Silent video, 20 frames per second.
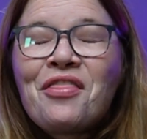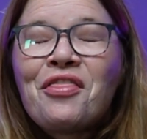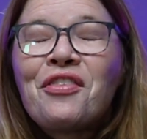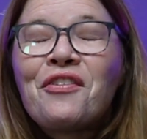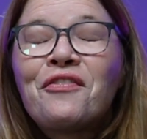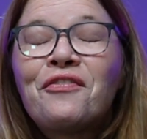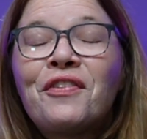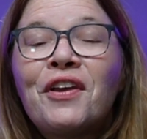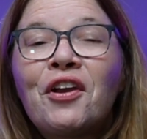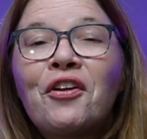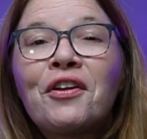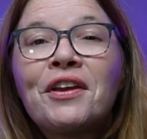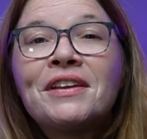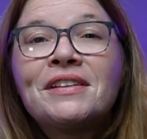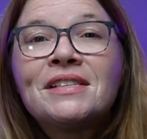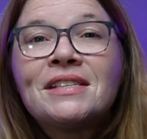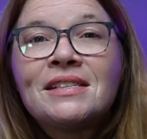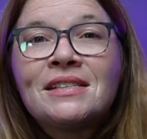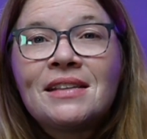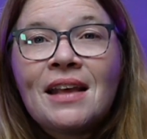The very
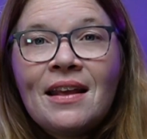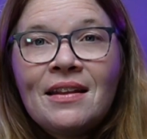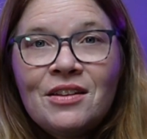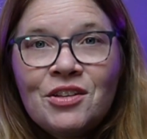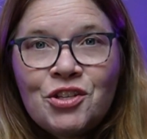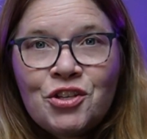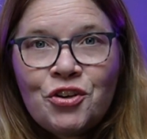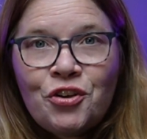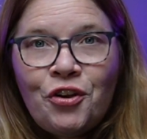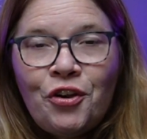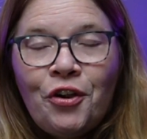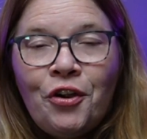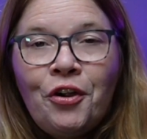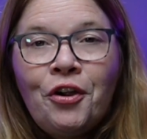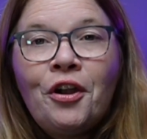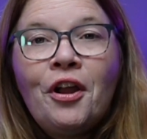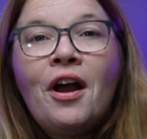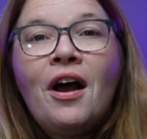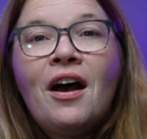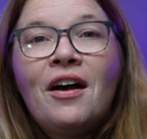
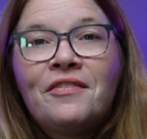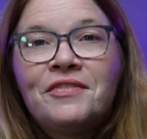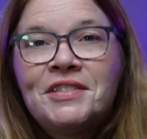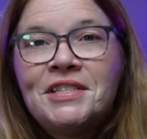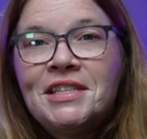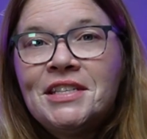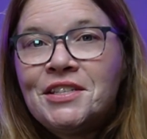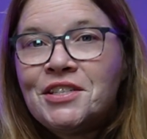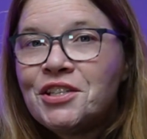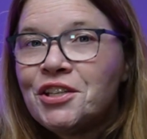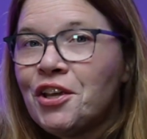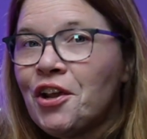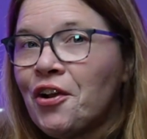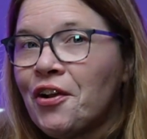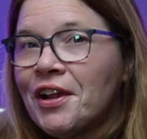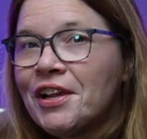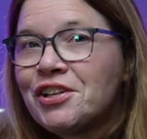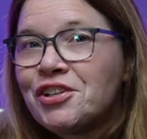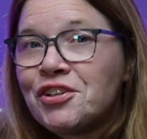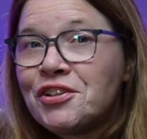center of
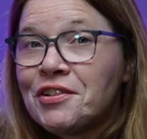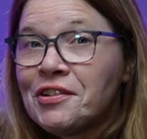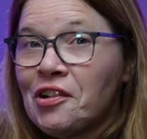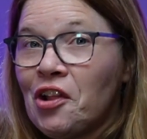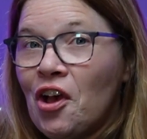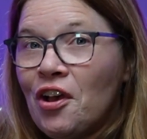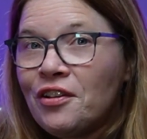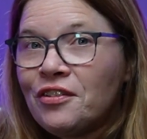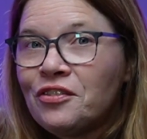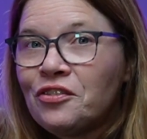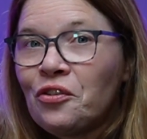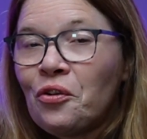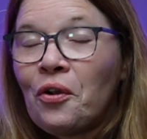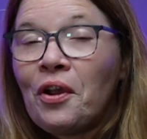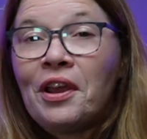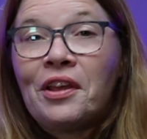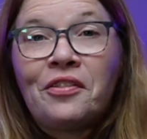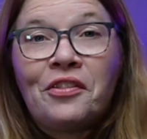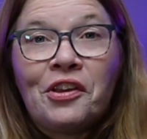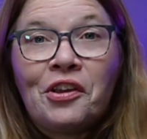DTRH's long
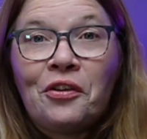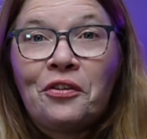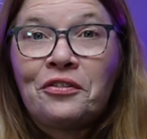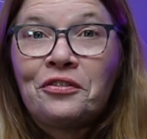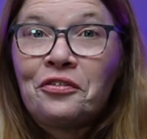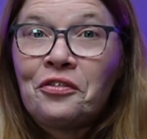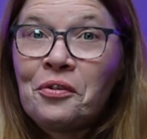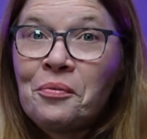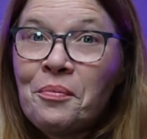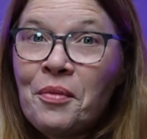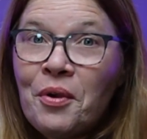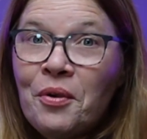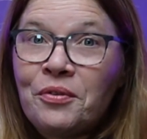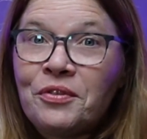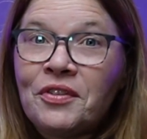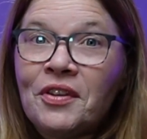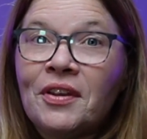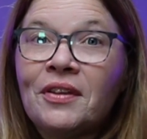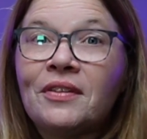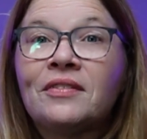story that goes from
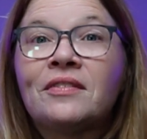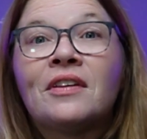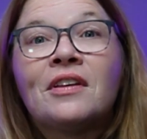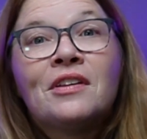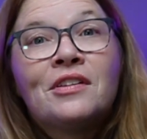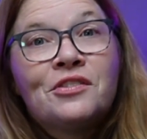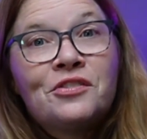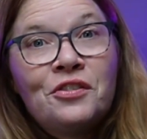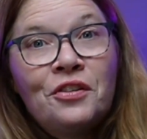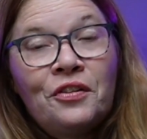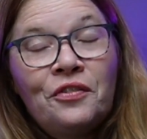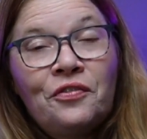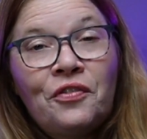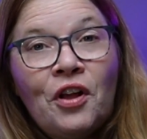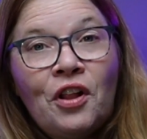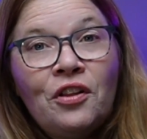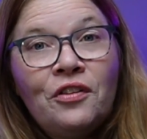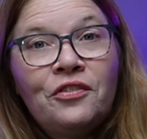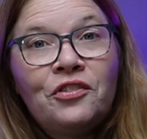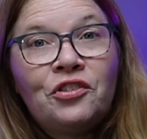Moses to the
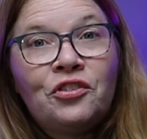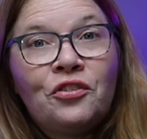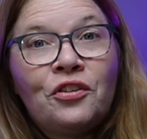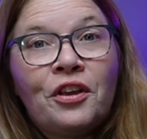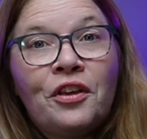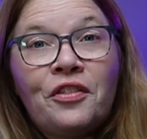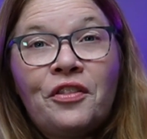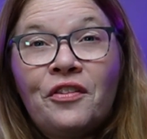fall of Judah,